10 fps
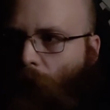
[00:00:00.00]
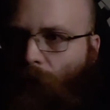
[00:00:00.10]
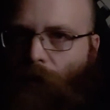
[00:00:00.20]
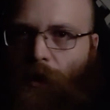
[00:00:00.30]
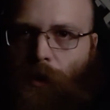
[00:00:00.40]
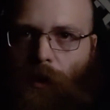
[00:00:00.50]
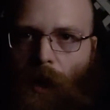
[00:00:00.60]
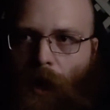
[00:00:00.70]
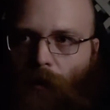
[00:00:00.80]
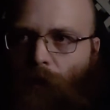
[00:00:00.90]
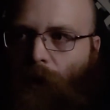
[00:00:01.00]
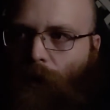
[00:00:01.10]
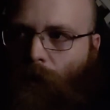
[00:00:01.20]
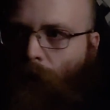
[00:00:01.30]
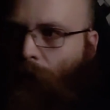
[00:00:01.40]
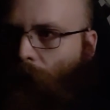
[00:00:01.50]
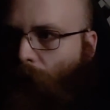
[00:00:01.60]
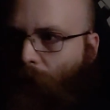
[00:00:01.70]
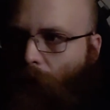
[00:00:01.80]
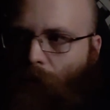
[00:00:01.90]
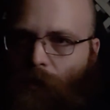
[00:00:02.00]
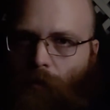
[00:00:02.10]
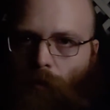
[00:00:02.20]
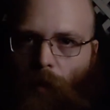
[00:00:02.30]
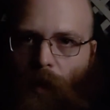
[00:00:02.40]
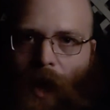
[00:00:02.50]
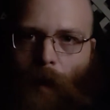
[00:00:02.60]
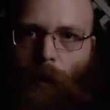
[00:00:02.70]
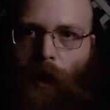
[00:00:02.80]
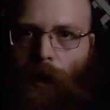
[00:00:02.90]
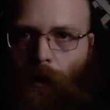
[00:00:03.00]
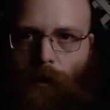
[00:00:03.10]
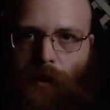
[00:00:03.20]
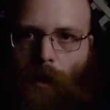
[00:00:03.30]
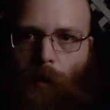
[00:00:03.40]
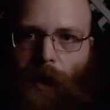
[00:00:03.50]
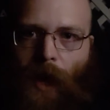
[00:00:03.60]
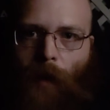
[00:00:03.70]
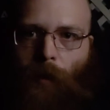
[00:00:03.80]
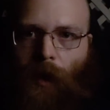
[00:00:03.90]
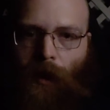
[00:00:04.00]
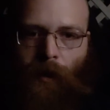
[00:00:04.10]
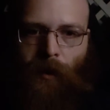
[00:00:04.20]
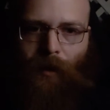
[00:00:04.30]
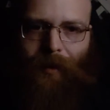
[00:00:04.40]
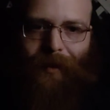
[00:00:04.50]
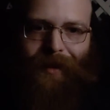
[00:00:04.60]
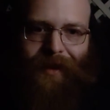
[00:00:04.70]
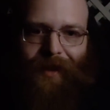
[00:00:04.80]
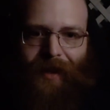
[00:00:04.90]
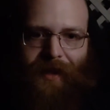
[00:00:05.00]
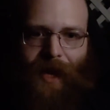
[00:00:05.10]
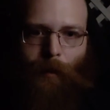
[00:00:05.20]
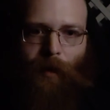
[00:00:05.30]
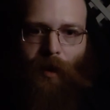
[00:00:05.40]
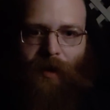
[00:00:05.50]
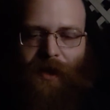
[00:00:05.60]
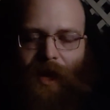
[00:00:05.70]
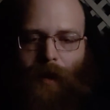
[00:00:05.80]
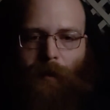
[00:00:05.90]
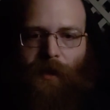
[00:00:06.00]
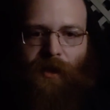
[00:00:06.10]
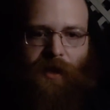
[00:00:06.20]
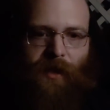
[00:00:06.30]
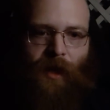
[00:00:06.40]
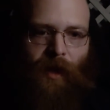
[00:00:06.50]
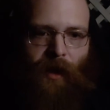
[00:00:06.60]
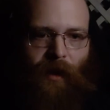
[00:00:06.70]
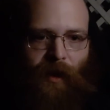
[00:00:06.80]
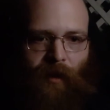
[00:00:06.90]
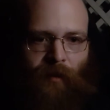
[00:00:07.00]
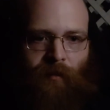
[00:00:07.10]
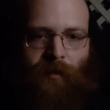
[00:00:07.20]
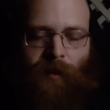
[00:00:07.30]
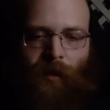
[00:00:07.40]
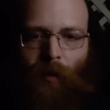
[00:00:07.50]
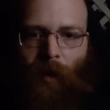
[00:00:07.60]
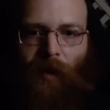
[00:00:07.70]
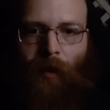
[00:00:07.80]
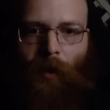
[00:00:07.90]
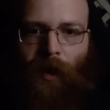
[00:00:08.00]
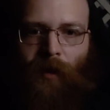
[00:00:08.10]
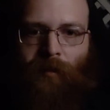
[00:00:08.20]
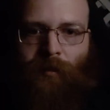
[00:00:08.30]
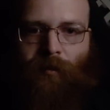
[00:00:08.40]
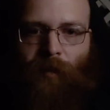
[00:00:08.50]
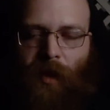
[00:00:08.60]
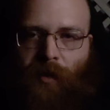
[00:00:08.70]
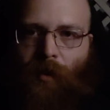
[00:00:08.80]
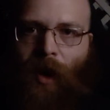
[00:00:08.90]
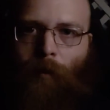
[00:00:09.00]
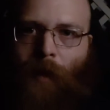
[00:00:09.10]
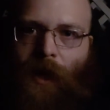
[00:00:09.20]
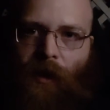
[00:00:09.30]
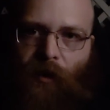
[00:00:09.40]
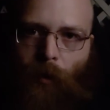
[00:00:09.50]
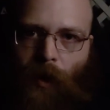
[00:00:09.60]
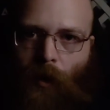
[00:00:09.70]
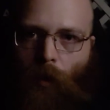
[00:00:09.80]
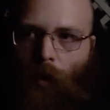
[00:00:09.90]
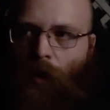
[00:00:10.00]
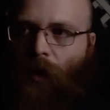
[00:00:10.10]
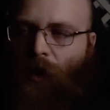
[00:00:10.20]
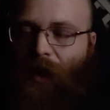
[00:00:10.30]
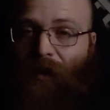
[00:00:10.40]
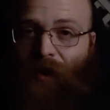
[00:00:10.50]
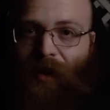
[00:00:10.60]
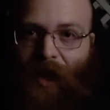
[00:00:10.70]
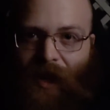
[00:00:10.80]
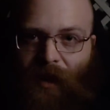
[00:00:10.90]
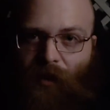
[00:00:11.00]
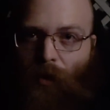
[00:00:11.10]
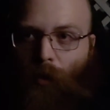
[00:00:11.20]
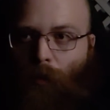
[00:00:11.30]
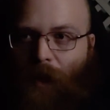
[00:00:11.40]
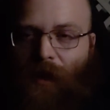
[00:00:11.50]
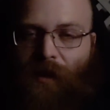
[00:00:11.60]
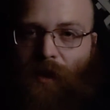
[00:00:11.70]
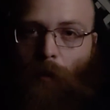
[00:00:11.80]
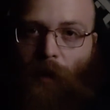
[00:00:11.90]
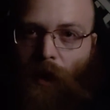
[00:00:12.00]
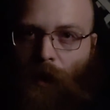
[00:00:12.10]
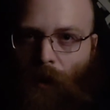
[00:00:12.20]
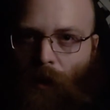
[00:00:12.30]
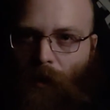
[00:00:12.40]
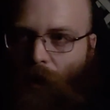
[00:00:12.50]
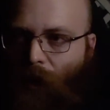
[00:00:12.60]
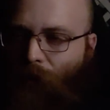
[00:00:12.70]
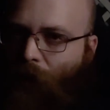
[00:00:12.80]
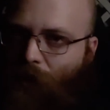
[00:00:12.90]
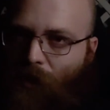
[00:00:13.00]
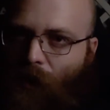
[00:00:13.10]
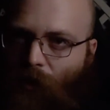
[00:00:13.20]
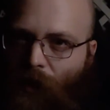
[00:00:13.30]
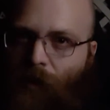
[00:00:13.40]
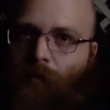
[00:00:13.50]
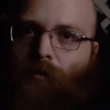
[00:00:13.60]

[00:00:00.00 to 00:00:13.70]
adventure, advent, it's happening, something happening. Things happen all the time. It's just in whether you want to ascribe meaning to it or even take it to mean something, not even necessarily